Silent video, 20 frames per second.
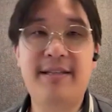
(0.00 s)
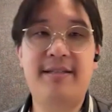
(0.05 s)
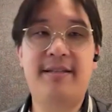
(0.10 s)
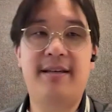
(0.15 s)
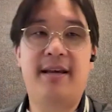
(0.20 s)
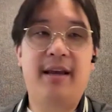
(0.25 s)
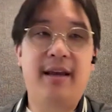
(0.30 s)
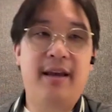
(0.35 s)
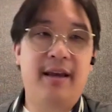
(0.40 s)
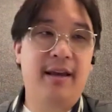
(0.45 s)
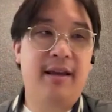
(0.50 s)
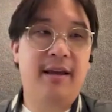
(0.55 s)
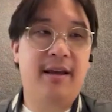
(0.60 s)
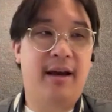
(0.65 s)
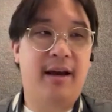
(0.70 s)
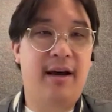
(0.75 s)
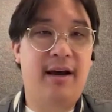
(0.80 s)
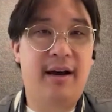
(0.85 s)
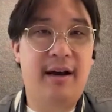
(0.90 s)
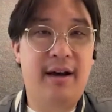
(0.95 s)
say
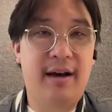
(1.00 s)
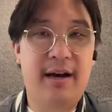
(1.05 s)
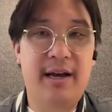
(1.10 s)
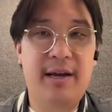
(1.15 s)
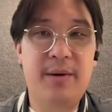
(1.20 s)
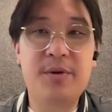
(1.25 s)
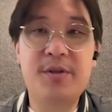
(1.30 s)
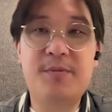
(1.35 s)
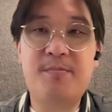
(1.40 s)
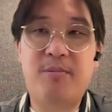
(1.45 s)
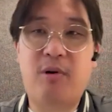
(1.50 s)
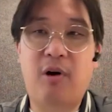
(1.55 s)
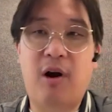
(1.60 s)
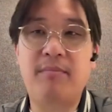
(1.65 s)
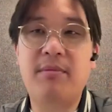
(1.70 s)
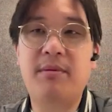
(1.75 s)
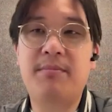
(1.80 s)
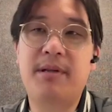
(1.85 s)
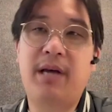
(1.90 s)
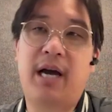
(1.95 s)

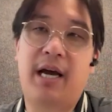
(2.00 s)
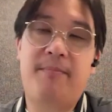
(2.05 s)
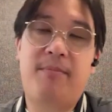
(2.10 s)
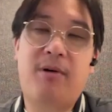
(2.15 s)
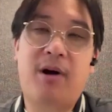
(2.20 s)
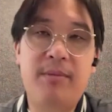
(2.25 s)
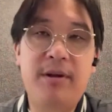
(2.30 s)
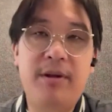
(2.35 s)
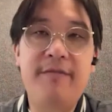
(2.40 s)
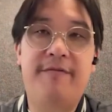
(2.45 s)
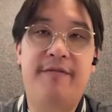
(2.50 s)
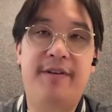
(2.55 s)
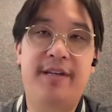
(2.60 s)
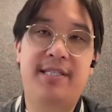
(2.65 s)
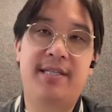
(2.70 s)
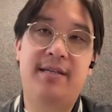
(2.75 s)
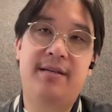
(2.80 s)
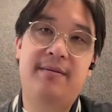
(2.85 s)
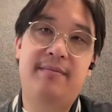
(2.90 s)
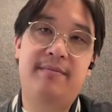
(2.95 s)
I'd probably
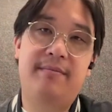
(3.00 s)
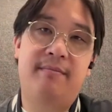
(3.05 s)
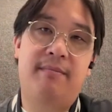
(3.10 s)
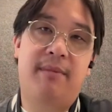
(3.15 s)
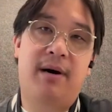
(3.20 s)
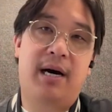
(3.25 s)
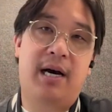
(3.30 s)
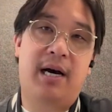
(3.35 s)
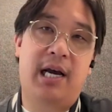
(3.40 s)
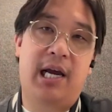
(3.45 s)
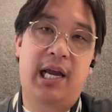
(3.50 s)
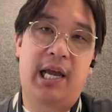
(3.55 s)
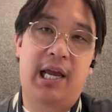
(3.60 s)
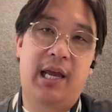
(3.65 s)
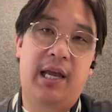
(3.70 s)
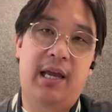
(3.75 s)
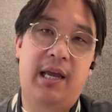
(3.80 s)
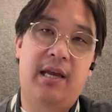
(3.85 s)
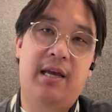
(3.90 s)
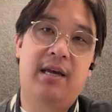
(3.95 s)
visit
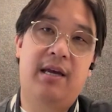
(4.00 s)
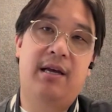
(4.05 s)
my